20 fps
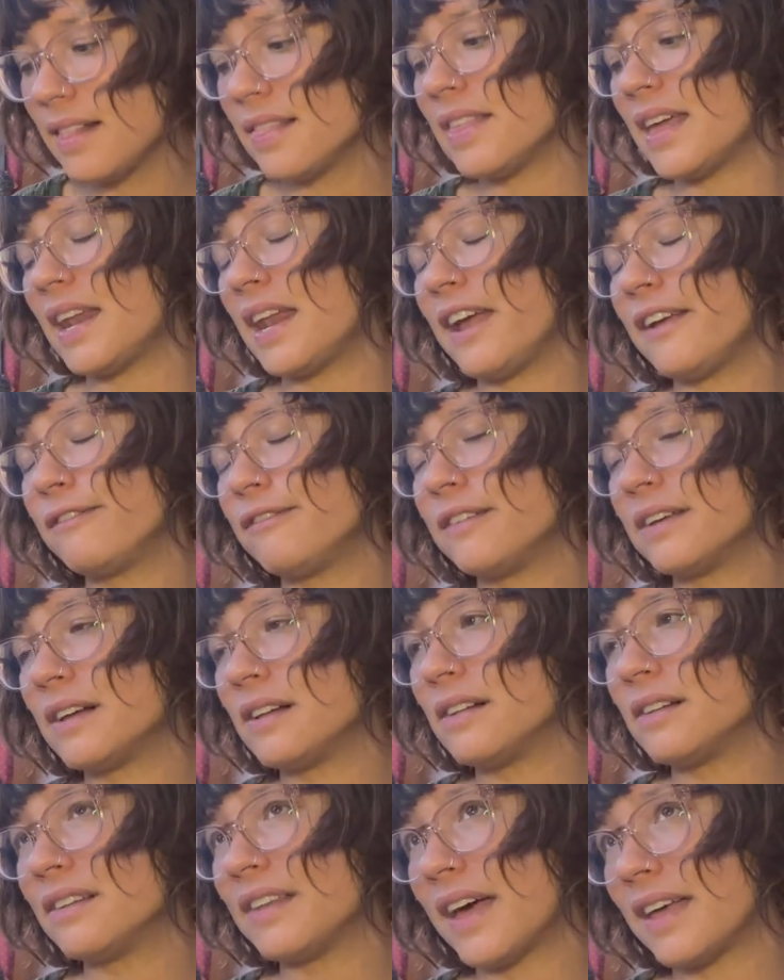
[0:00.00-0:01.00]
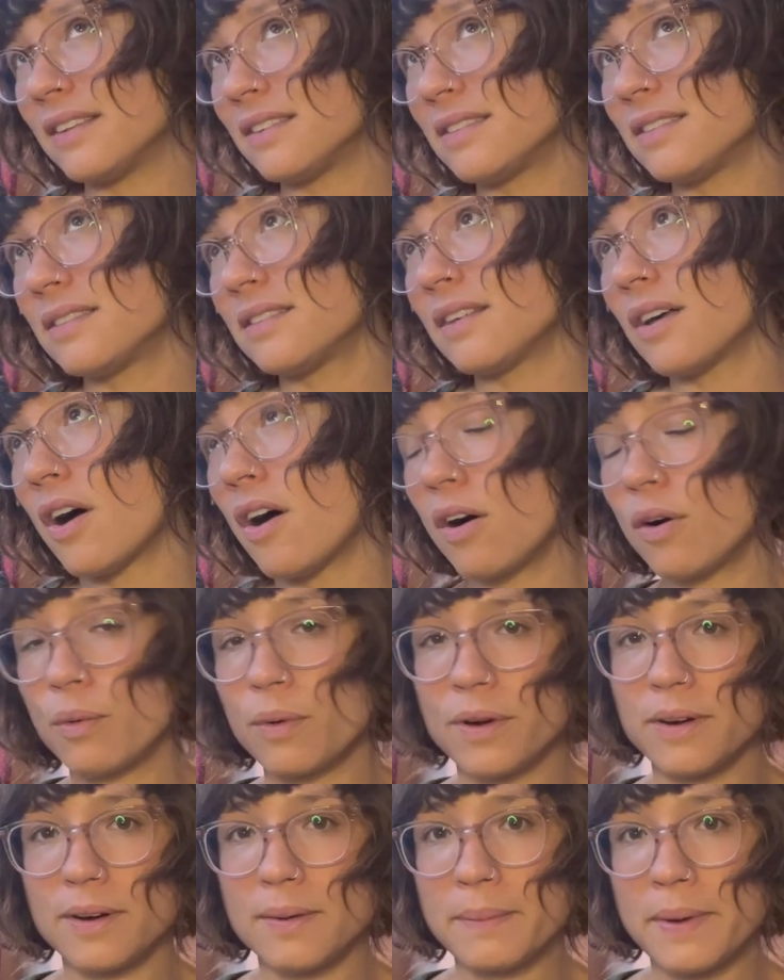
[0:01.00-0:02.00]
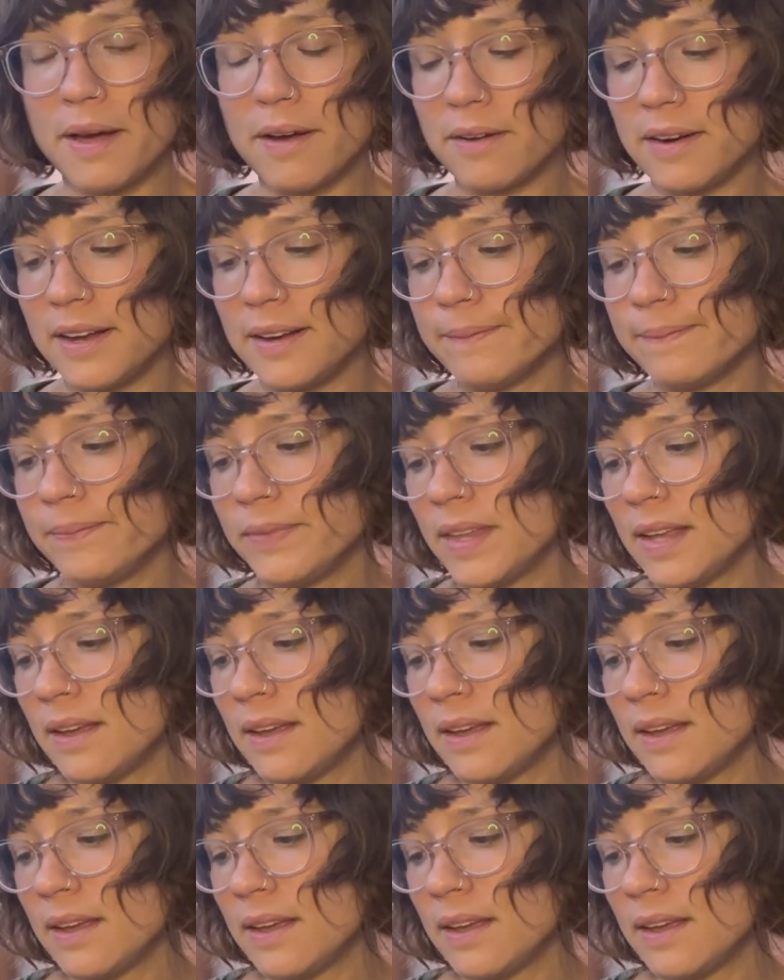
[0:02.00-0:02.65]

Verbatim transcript: that I feel less awkward about it.